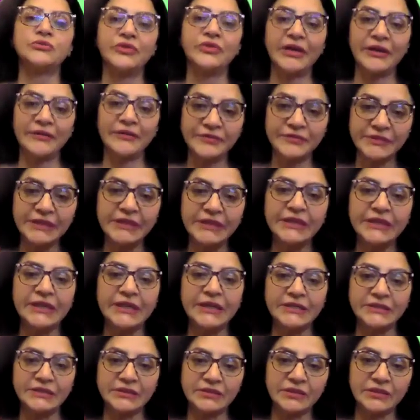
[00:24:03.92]
we have seen
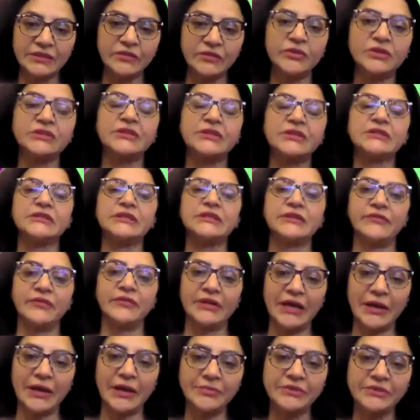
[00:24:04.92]
cases in which this
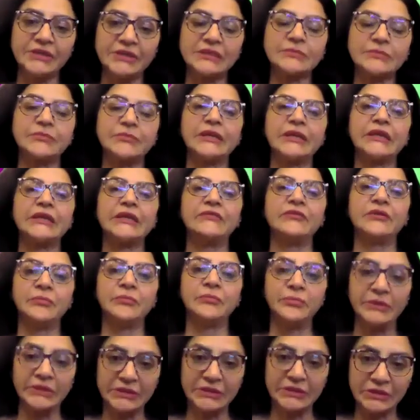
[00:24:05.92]
liver abscess may
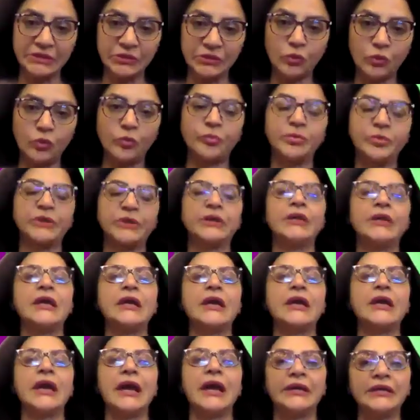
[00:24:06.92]
even burst open
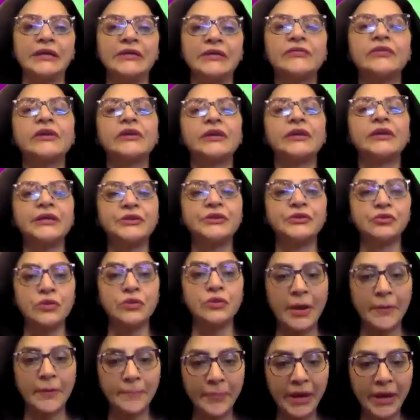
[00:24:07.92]
and even lead to
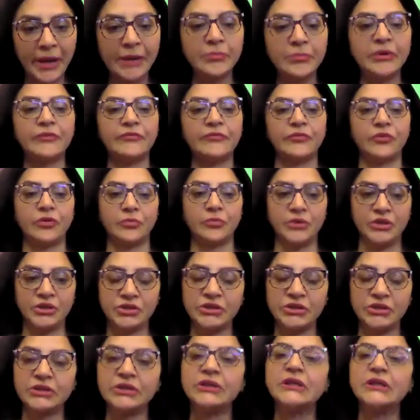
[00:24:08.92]
empyema
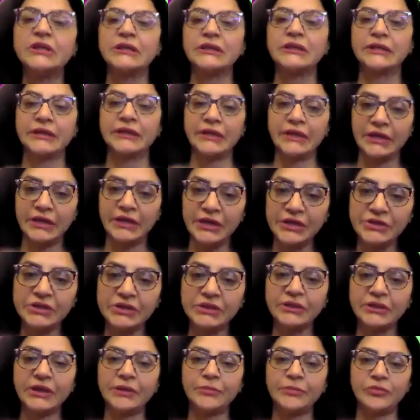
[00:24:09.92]
formation, the
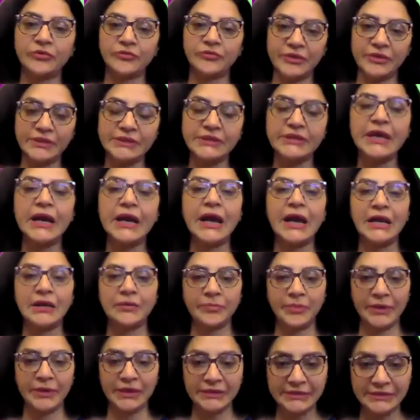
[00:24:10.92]
condition that Professor
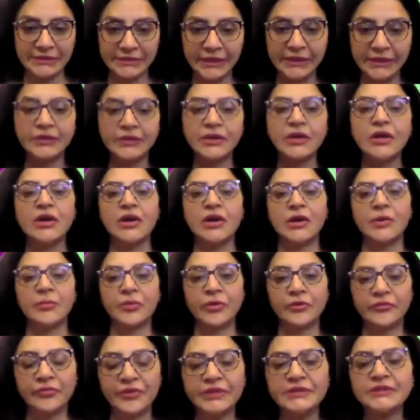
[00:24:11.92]
Alp has said.
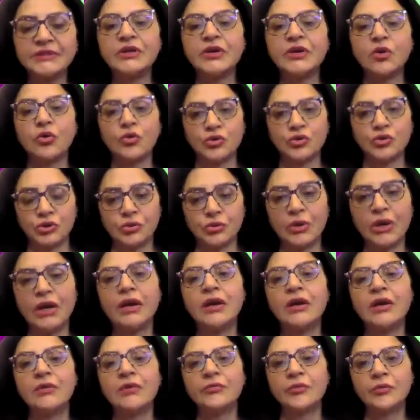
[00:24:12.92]
Professor
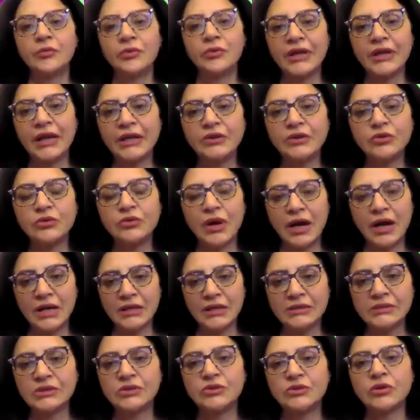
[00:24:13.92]
Ochoa, we would like to
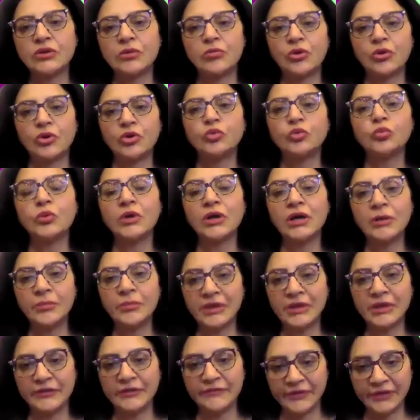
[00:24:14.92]
ask you about worm
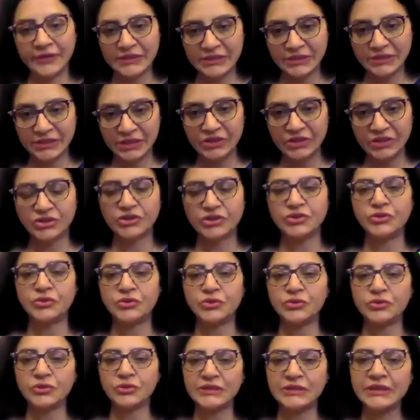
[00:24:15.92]
infestation. Do
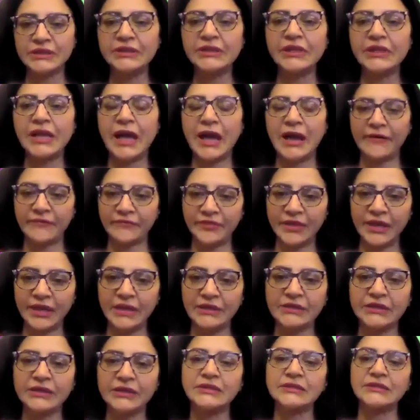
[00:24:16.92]
you still have
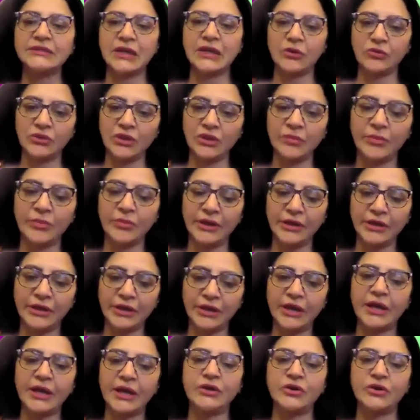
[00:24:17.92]
that in South
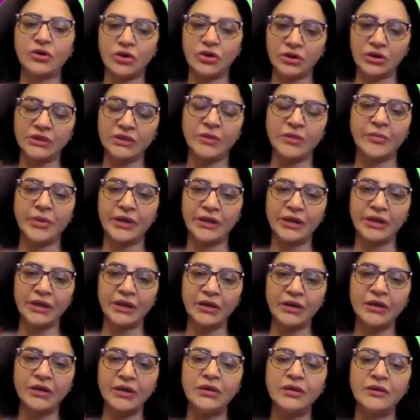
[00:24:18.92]
America and North
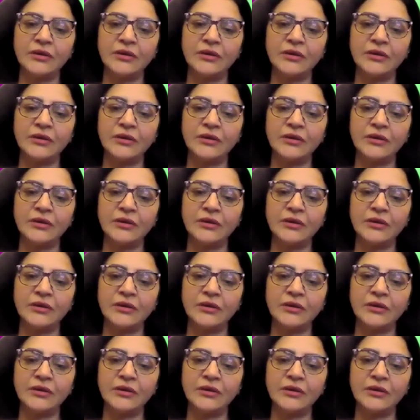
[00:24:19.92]
America?